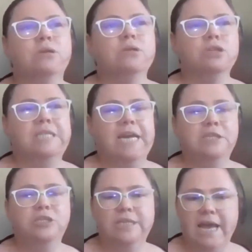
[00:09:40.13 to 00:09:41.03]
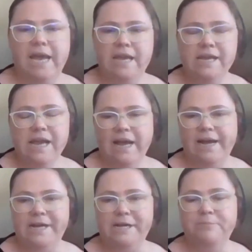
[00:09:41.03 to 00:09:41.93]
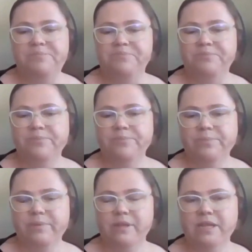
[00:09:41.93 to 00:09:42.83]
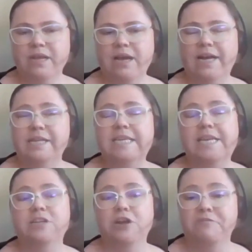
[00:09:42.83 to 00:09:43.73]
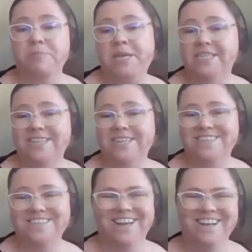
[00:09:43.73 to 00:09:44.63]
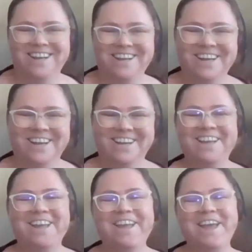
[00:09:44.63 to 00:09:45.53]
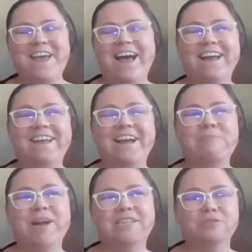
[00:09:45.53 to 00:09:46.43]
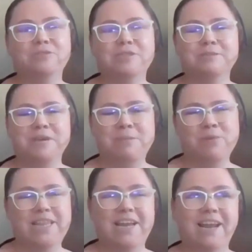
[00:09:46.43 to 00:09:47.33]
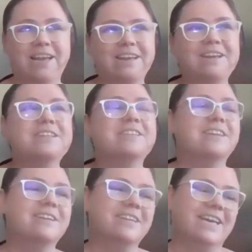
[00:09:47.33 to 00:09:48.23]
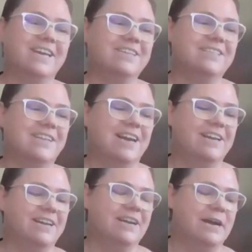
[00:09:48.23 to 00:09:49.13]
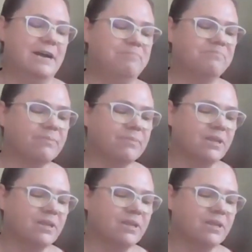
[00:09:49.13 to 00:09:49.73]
So day to day, I attend a lot of meetings. I saw this meme where they're like, the little kid is like, what